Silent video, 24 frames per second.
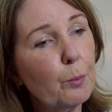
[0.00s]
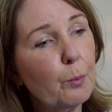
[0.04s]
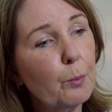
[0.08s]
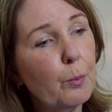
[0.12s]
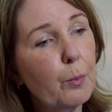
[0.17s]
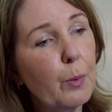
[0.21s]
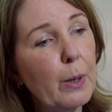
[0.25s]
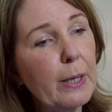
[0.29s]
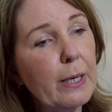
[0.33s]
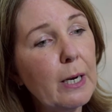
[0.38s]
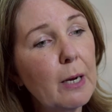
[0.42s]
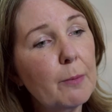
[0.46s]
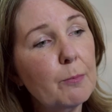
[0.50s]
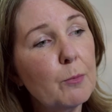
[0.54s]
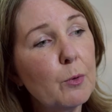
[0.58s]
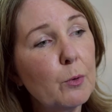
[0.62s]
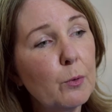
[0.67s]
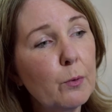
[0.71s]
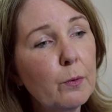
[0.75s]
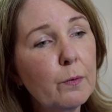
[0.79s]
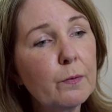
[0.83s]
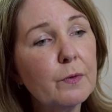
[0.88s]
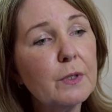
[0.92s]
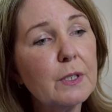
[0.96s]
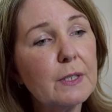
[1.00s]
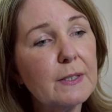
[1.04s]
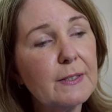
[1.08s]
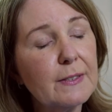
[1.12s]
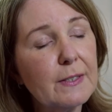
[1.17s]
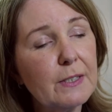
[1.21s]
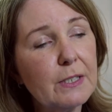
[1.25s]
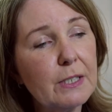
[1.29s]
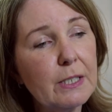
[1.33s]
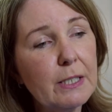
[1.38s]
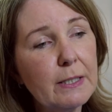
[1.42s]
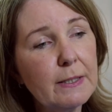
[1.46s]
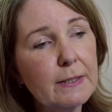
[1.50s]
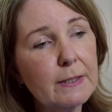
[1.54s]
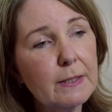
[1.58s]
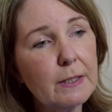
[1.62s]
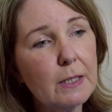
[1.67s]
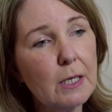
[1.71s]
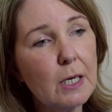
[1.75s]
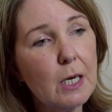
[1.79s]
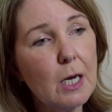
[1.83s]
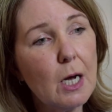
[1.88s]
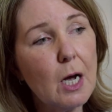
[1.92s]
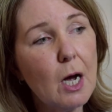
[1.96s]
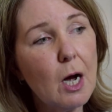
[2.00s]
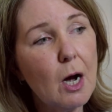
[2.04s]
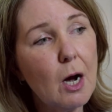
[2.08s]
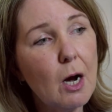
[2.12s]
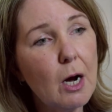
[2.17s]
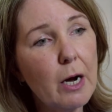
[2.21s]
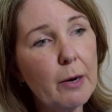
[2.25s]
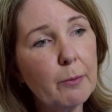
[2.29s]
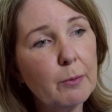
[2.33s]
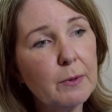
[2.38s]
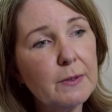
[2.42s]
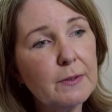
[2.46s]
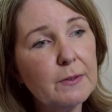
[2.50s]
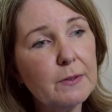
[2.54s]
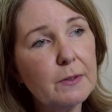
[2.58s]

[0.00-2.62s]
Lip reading: When I moved cities, I